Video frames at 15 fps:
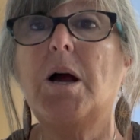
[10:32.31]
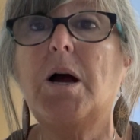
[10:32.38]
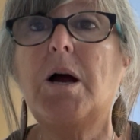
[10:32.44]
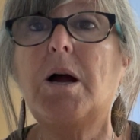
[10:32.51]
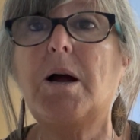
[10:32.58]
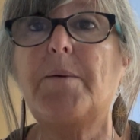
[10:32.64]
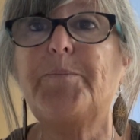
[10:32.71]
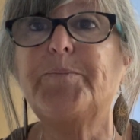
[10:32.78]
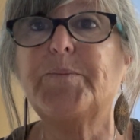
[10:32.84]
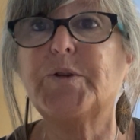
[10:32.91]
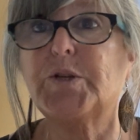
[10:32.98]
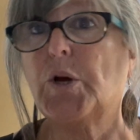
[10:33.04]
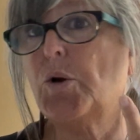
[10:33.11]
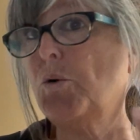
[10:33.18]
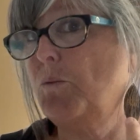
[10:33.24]

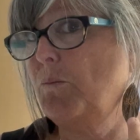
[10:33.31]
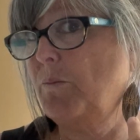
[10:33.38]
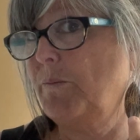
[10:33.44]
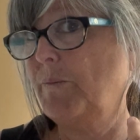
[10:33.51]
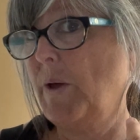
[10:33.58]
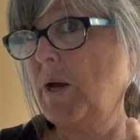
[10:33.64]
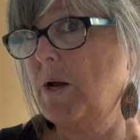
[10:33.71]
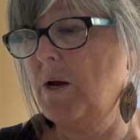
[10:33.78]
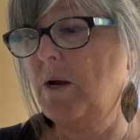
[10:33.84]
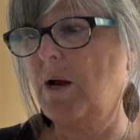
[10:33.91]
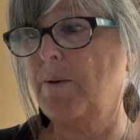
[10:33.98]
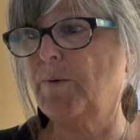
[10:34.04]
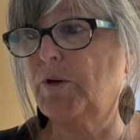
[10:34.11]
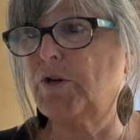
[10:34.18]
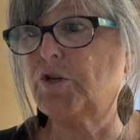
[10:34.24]
So
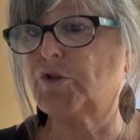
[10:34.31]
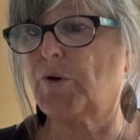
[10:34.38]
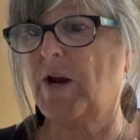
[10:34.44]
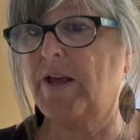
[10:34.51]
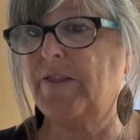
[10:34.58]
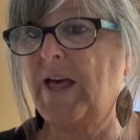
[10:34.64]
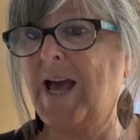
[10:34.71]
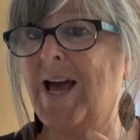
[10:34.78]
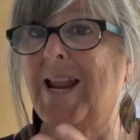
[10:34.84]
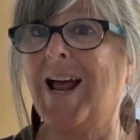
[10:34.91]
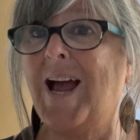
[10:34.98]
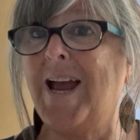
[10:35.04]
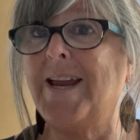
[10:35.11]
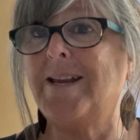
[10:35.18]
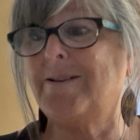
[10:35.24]
I'm going to try that.
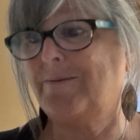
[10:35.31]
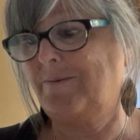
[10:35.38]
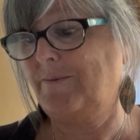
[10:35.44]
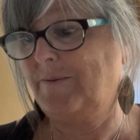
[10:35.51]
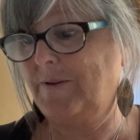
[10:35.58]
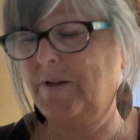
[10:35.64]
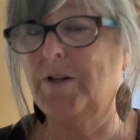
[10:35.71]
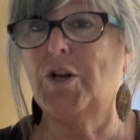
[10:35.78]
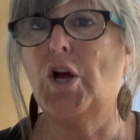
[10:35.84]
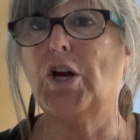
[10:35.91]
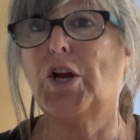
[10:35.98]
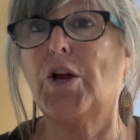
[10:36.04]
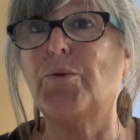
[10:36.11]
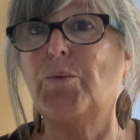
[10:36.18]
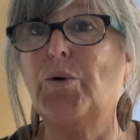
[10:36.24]
I,
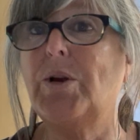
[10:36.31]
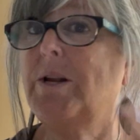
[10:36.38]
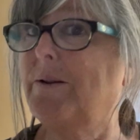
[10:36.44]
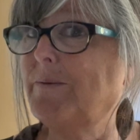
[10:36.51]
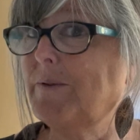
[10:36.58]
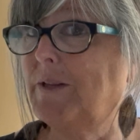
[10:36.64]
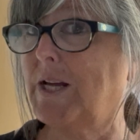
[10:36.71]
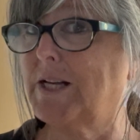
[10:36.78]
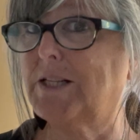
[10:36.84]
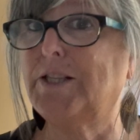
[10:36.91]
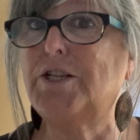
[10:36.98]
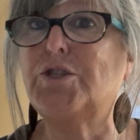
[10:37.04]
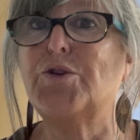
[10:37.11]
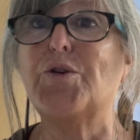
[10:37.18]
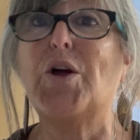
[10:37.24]
knock on wood,
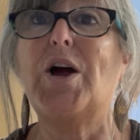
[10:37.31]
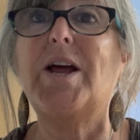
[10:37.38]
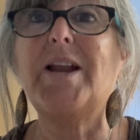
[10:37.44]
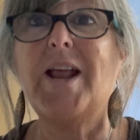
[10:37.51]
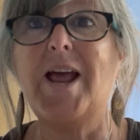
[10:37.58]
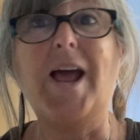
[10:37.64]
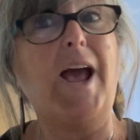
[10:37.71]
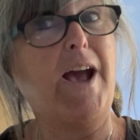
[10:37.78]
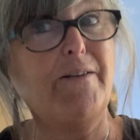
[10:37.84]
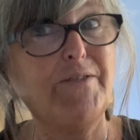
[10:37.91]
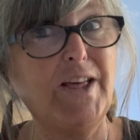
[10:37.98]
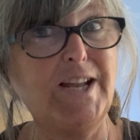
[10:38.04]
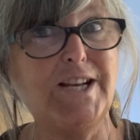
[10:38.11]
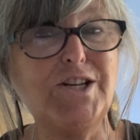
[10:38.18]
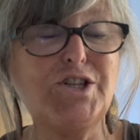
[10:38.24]
luckily do not have
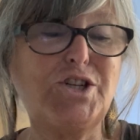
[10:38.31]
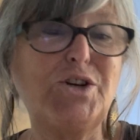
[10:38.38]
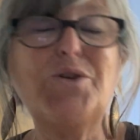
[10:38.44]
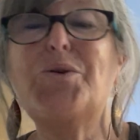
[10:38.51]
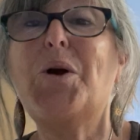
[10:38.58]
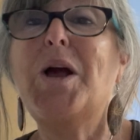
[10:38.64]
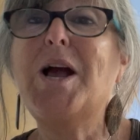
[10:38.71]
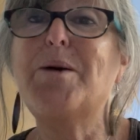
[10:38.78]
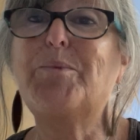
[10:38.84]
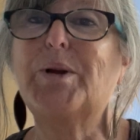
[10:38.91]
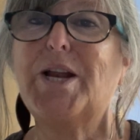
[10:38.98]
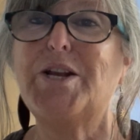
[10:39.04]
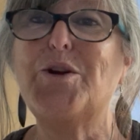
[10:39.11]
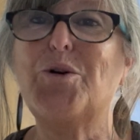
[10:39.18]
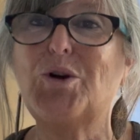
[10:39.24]
that issue, but
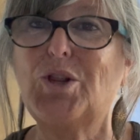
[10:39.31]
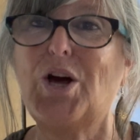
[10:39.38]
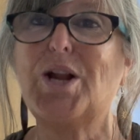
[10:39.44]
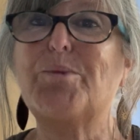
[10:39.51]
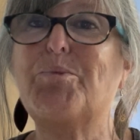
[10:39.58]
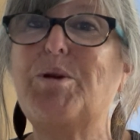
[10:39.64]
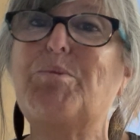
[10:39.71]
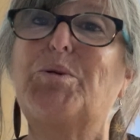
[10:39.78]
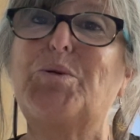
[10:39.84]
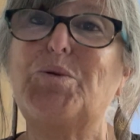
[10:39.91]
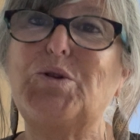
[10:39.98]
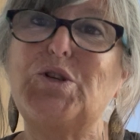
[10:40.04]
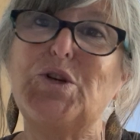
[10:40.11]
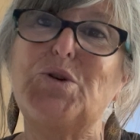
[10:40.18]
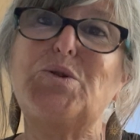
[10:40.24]
I know a lot of people
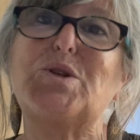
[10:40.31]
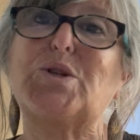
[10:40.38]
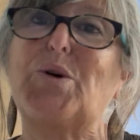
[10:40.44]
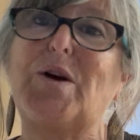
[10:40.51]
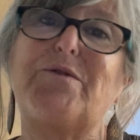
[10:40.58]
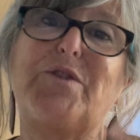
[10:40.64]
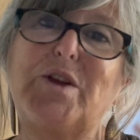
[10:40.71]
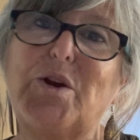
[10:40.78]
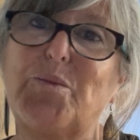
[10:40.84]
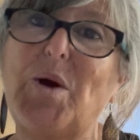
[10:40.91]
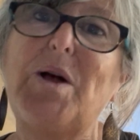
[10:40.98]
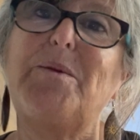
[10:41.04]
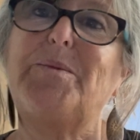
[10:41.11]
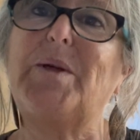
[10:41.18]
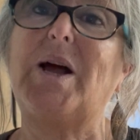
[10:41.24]
who do, so I figured,
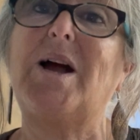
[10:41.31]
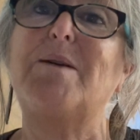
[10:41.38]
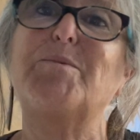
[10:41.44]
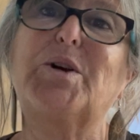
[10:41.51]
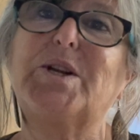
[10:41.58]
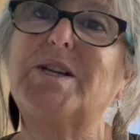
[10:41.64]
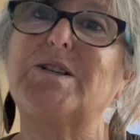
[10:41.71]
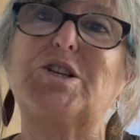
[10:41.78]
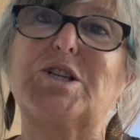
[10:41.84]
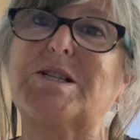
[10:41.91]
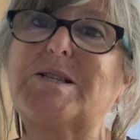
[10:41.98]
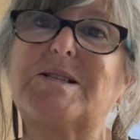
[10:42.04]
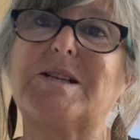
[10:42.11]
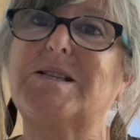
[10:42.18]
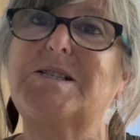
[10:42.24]
well, I'm going to
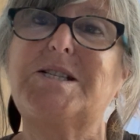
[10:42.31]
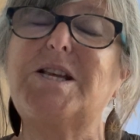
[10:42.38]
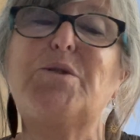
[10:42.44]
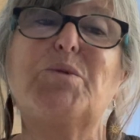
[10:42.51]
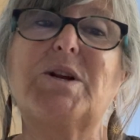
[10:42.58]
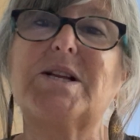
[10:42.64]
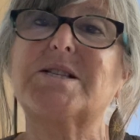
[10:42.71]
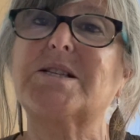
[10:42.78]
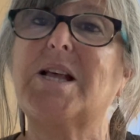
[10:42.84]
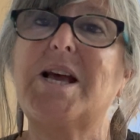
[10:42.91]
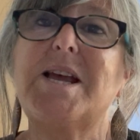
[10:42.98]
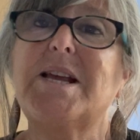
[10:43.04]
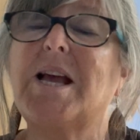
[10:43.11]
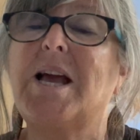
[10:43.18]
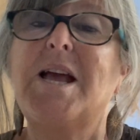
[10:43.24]
just see what it's
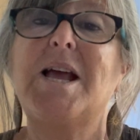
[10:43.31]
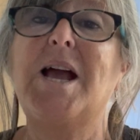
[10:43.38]
like.